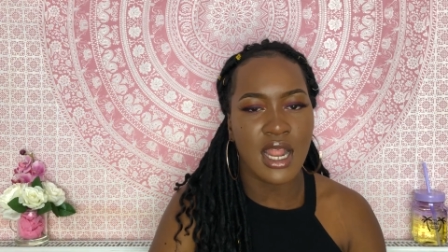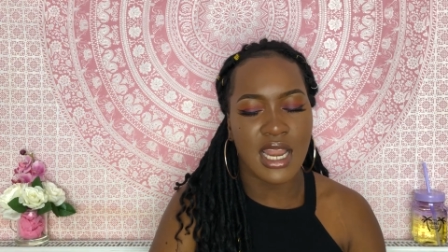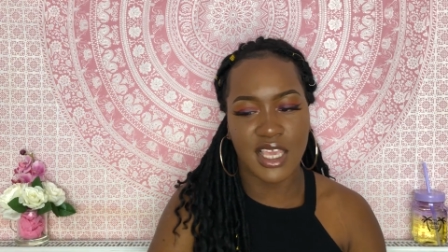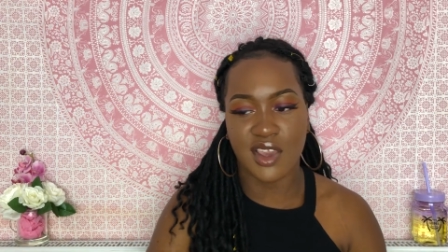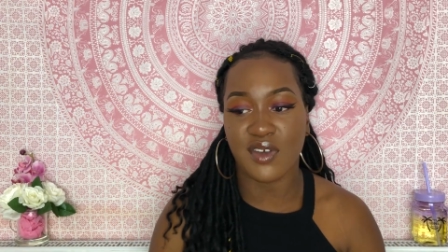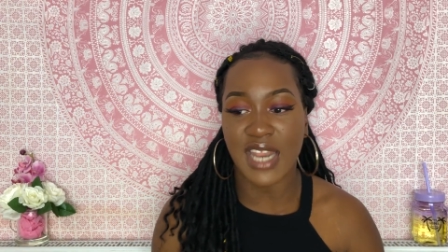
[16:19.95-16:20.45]

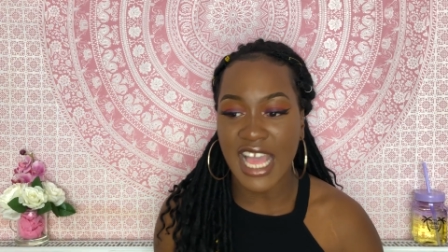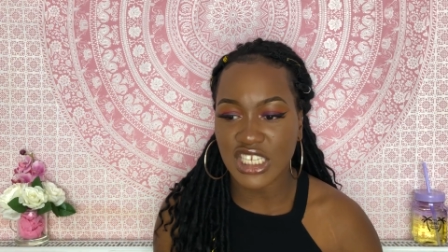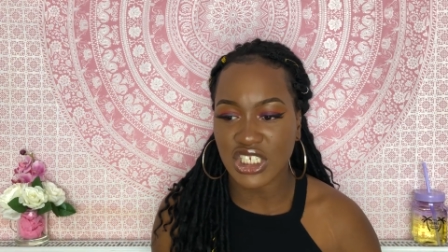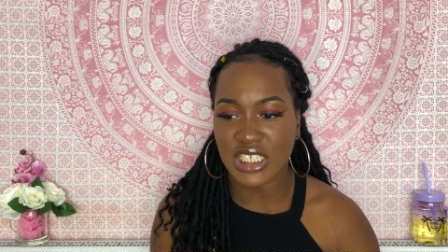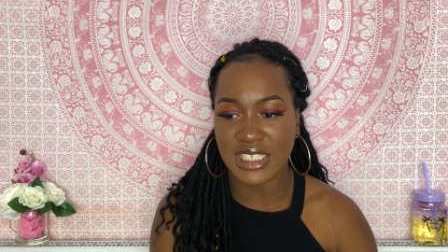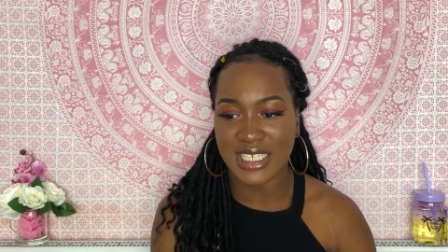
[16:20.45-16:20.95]
Like, you can
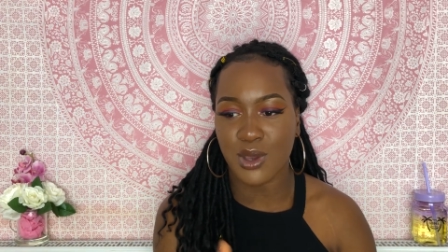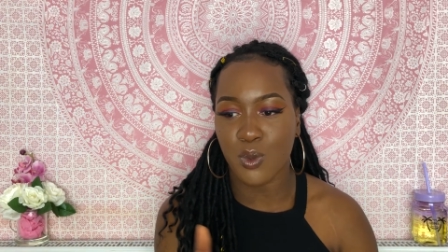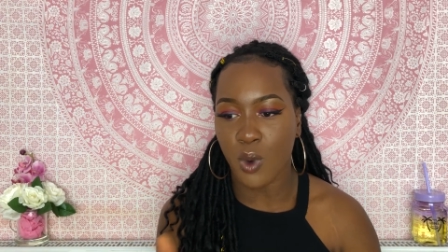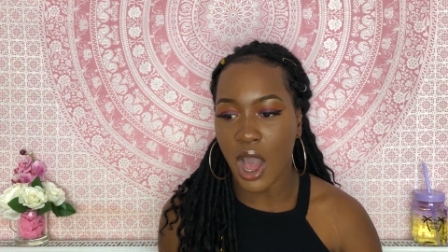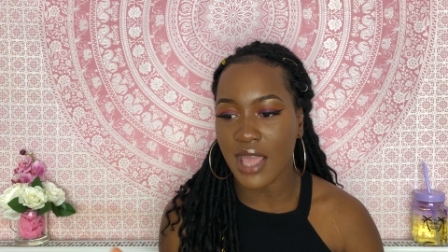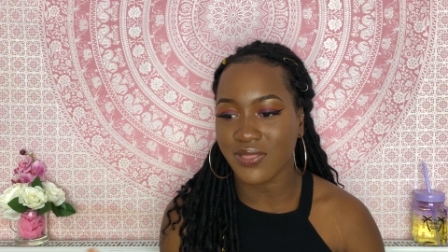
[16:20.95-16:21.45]
actually see
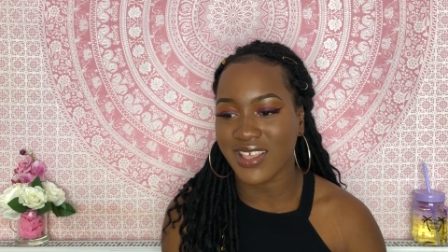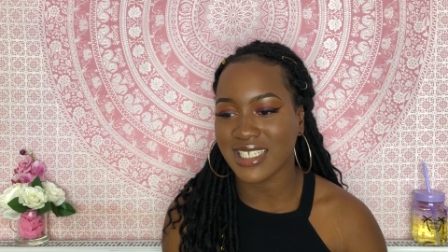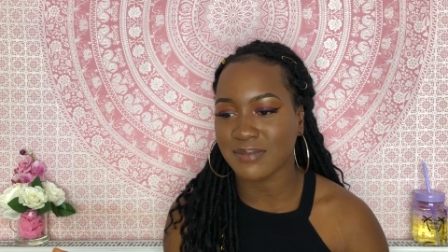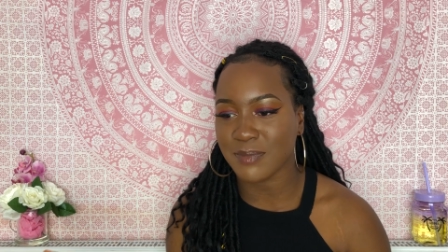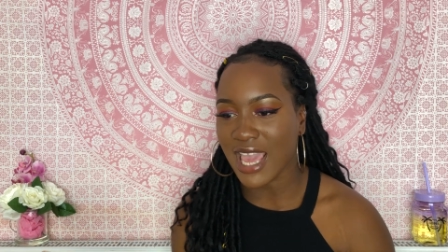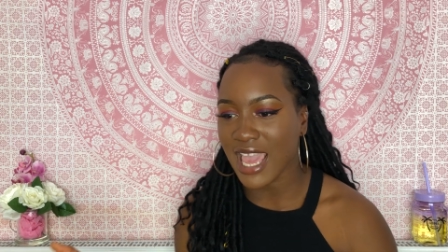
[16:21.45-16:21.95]
why
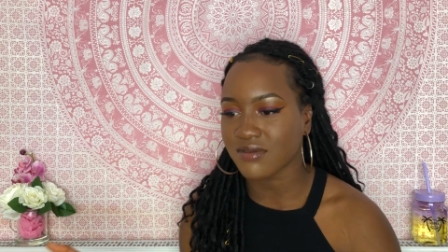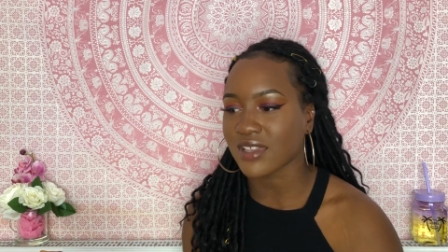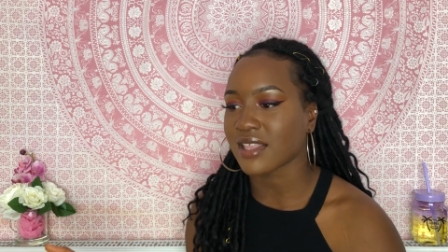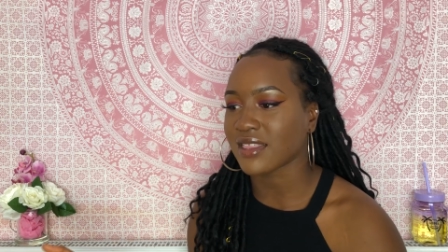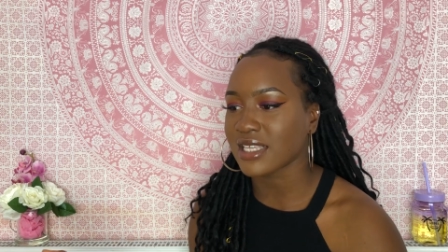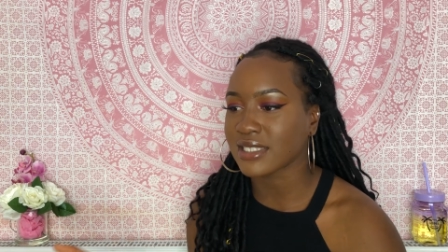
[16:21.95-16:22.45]
this behaves
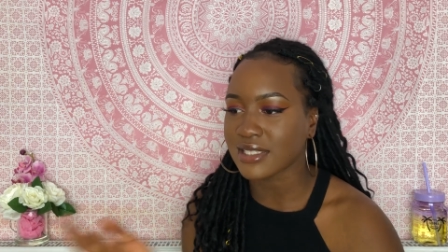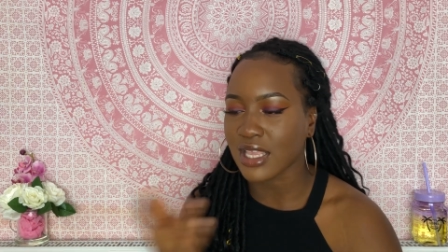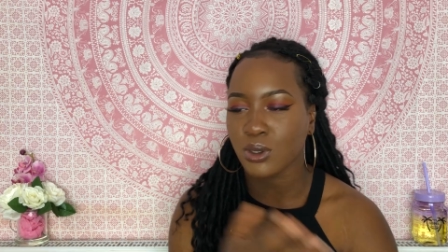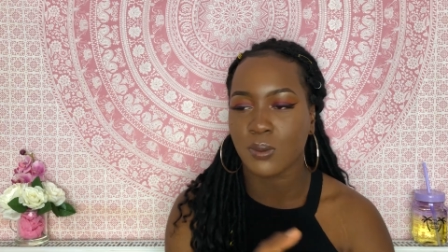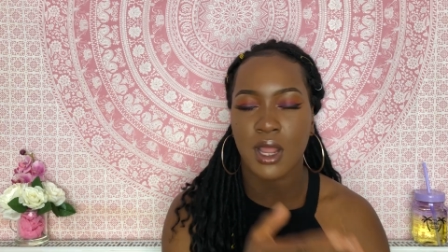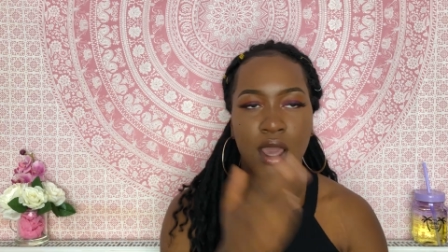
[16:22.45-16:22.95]
like this,
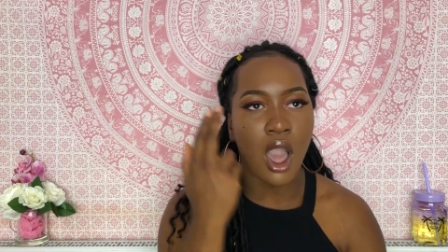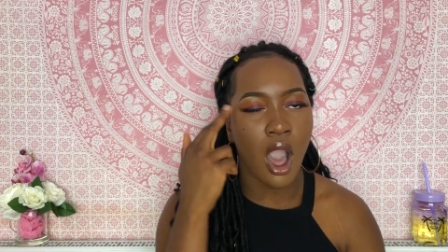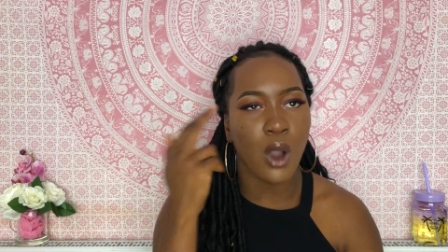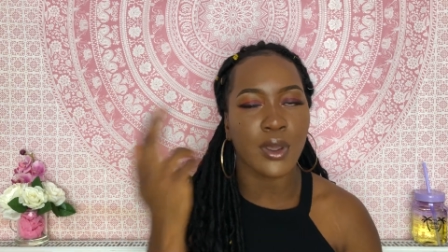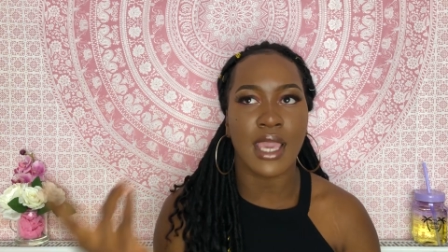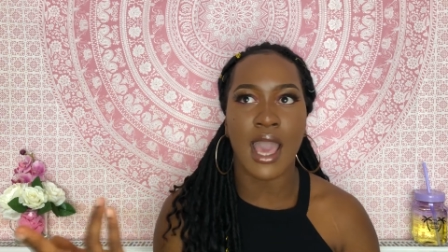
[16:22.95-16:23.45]
then you'll be like,
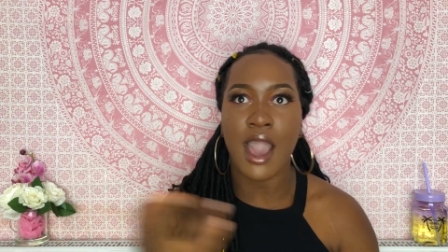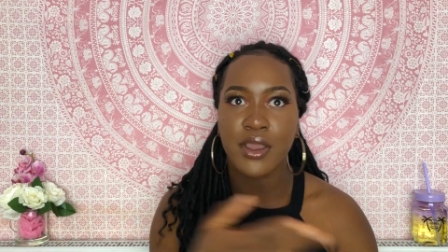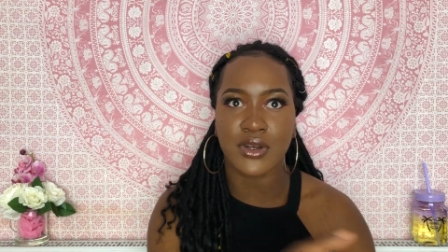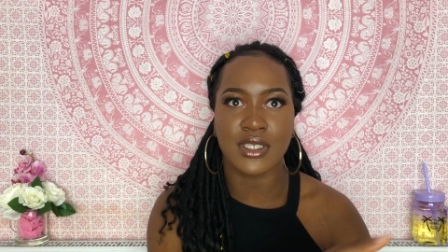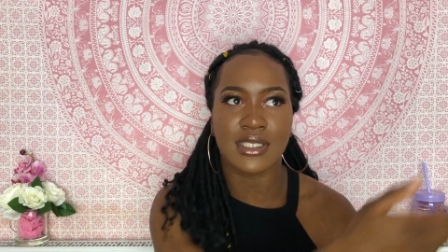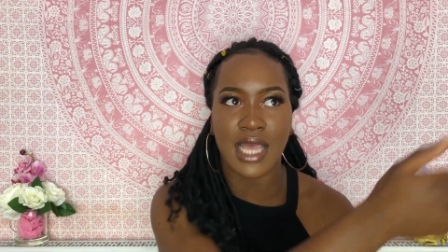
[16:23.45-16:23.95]
oh yeah, I
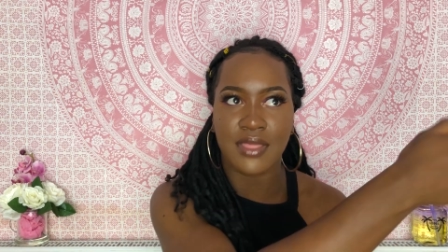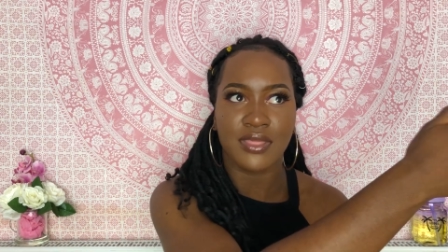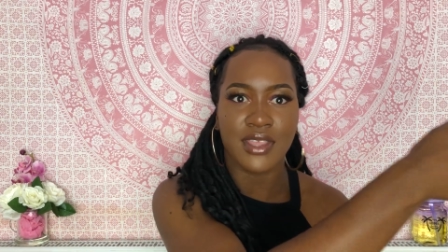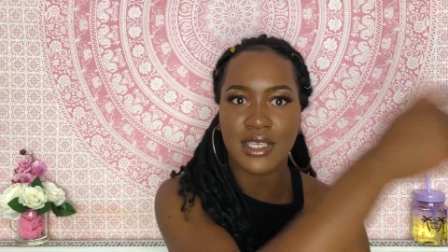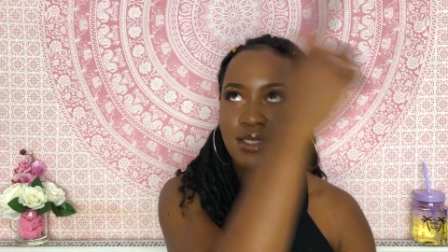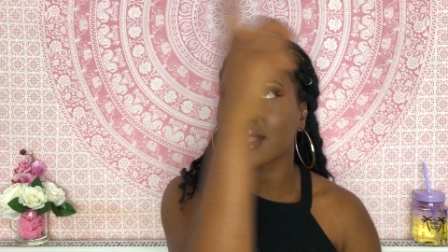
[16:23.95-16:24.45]

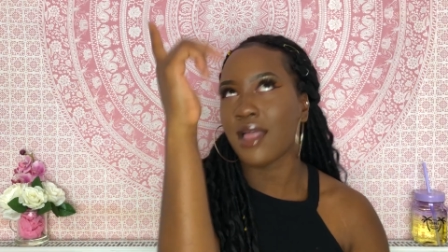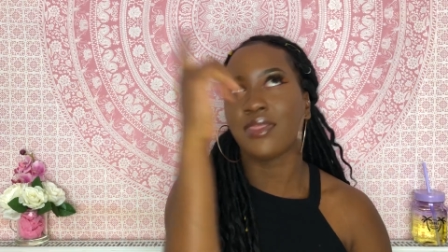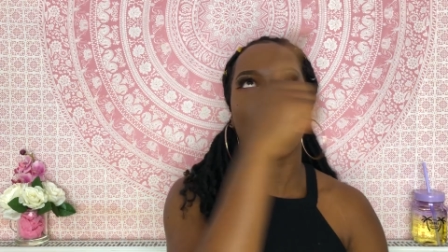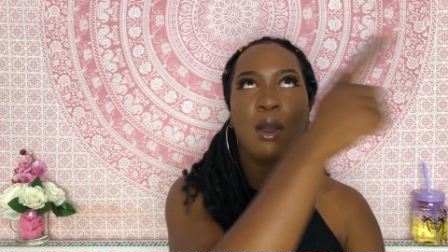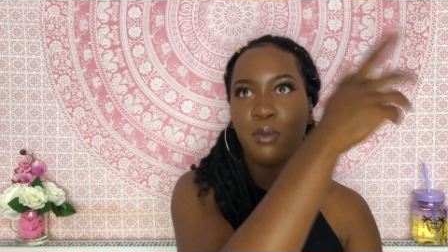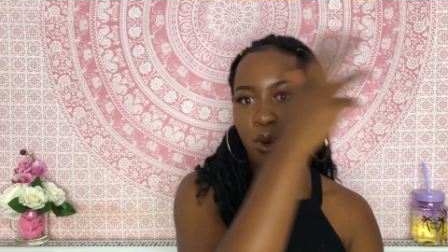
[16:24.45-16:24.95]
understand this,
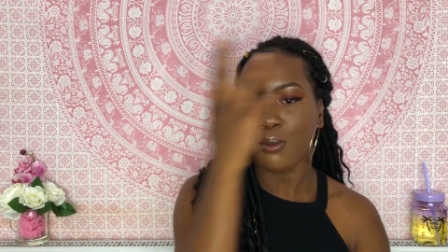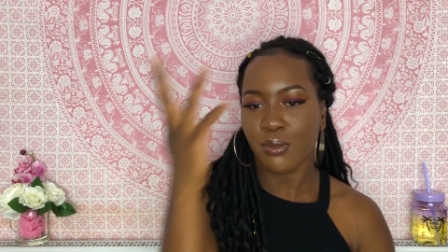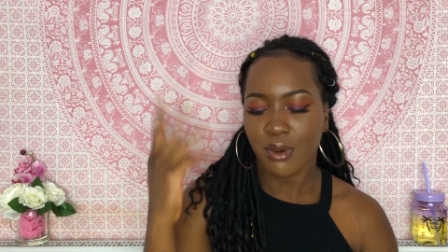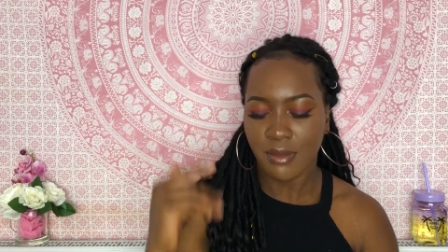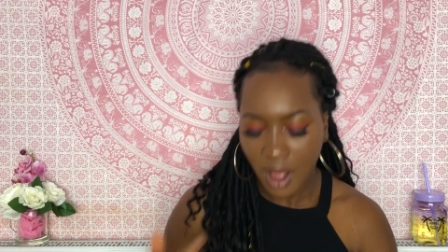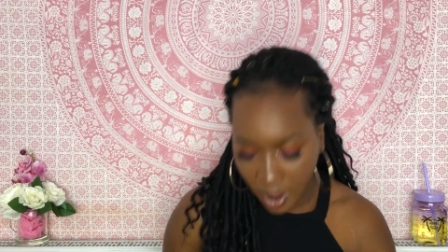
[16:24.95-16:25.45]
that, boom
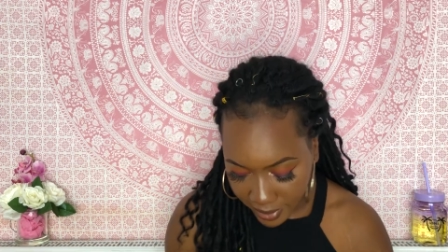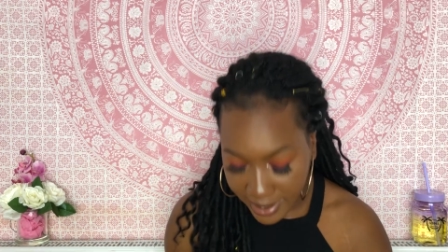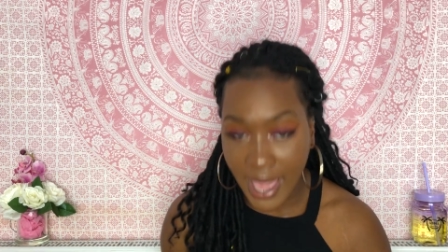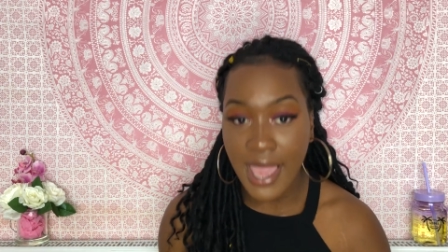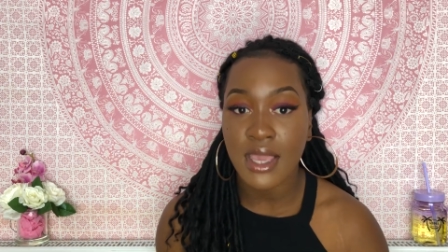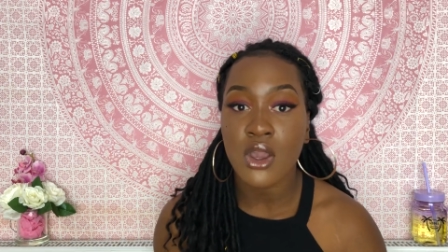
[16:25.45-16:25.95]
boom,
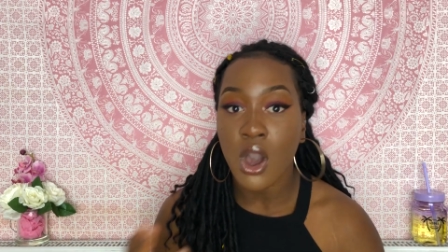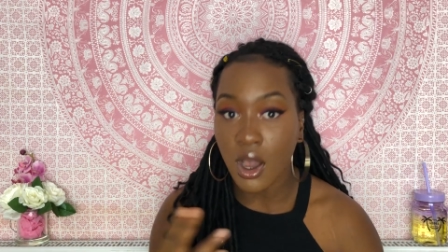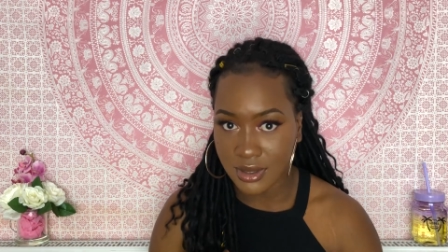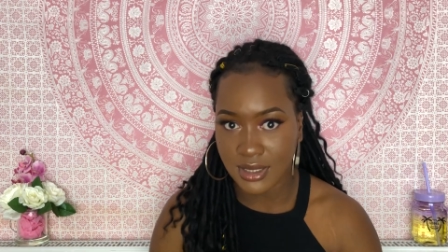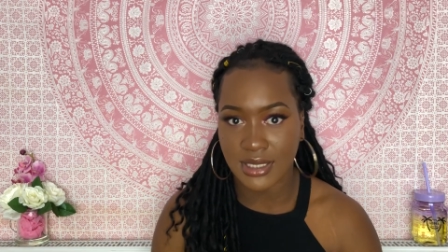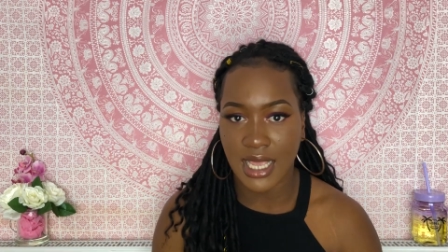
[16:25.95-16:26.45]
okay,
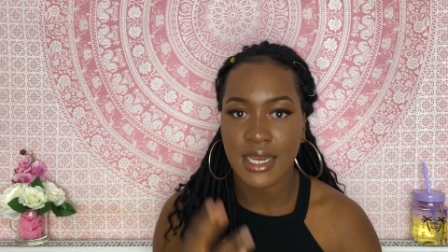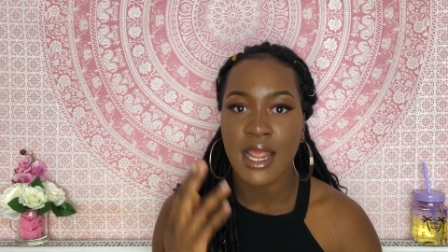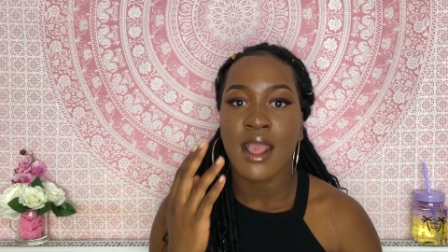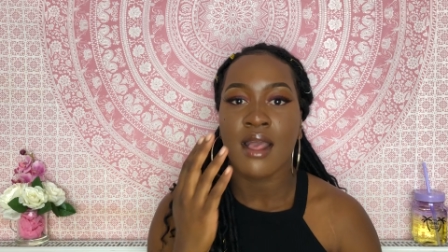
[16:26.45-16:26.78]
understand.